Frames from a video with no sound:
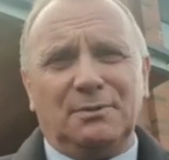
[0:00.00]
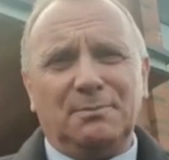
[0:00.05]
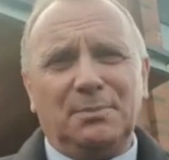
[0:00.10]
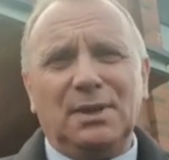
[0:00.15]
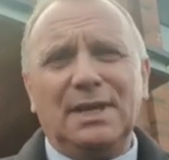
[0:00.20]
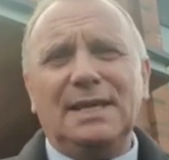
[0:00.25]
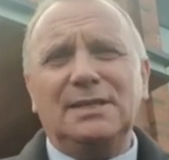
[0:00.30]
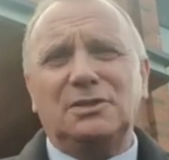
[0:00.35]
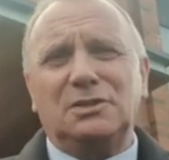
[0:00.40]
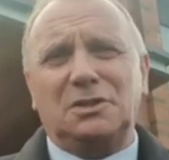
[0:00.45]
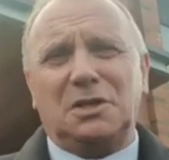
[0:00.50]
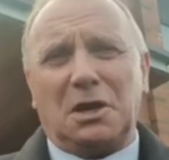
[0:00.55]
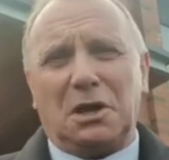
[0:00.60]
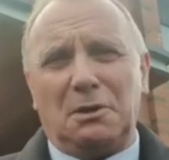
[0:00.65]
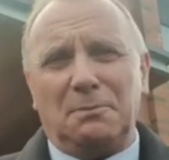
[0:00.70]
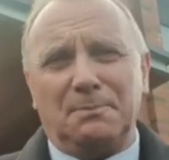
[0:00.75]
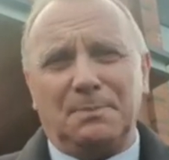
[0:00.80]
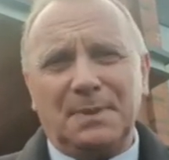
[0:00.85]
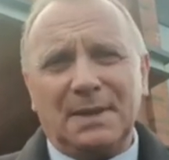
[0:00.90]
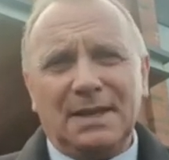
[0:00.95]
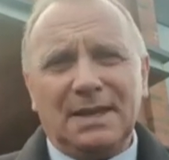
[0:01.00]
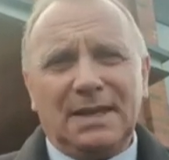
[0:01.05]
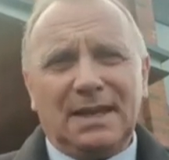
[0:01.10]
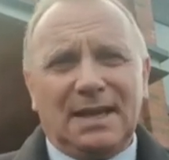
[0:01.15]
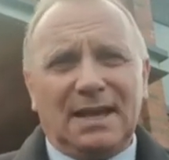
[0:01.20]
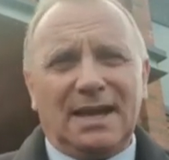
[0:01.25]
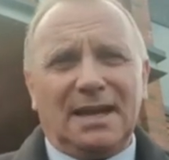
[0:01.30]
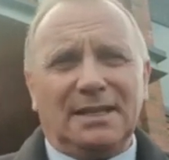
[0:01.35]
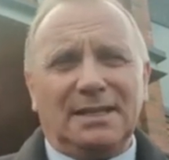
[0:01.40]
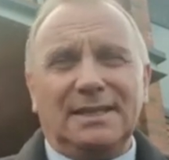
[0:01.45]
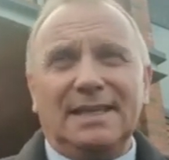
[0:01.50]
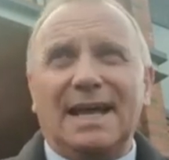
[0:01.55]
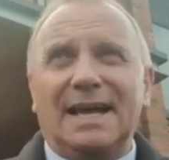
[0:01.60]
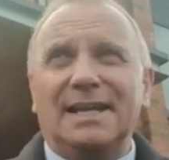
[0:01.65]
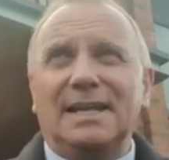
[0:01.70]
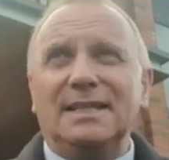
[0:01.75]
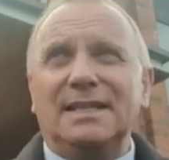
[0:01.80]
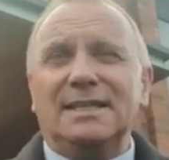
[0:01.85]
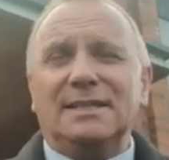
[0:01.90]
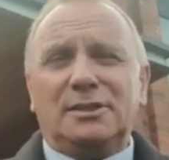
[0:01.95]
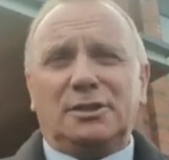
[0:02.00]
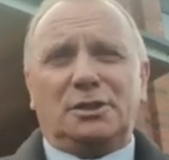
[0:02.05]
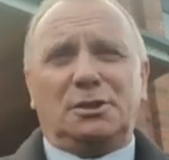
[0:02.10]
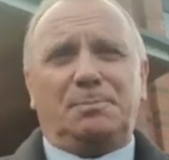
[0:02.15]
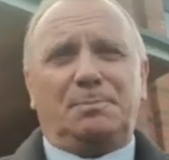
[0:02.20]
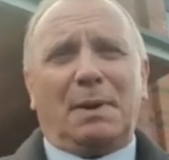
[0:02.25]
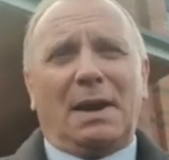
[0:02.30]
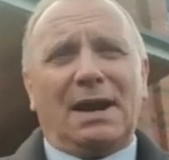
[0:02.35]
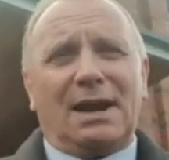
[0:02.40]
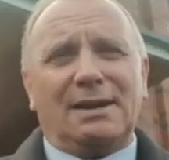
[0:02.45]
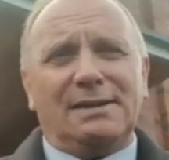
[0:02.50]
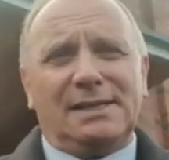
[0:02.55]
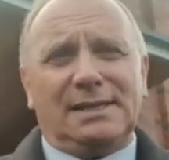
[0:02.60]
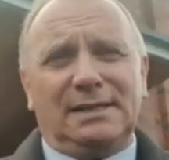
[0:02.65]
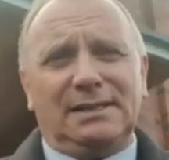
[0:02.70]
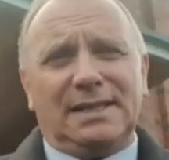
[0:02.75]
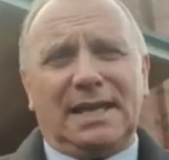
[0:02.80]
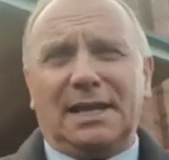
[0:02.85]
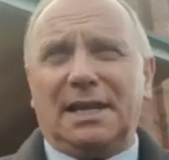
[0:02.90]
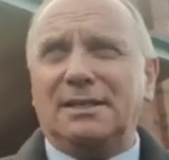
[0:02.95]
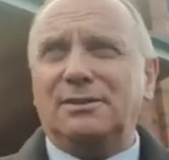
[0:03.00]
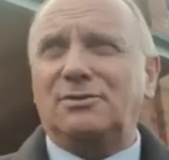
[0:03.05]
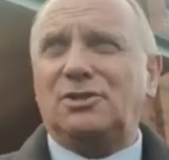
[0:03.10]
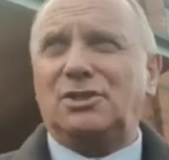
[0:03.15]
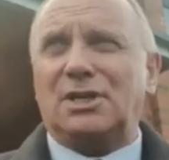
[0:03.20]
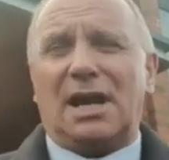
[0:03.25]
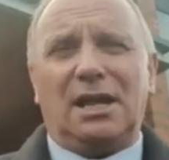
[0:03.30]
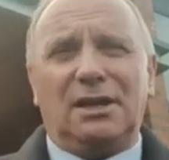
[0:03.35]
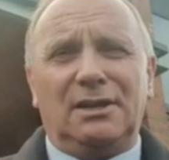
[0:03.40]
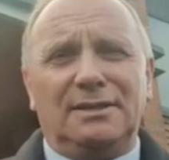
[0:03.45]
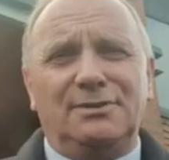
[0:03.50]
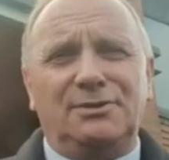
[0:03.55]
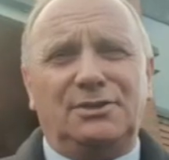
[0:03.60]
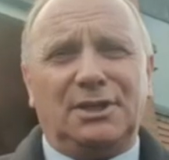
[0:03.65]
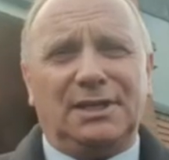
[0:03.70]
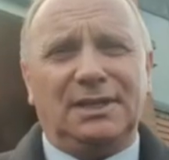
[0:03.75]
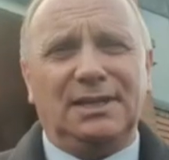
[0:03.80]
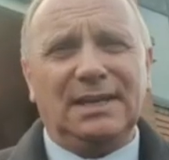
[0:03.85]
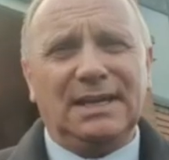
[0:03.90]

Please come and let it inspire you, let it challenge you,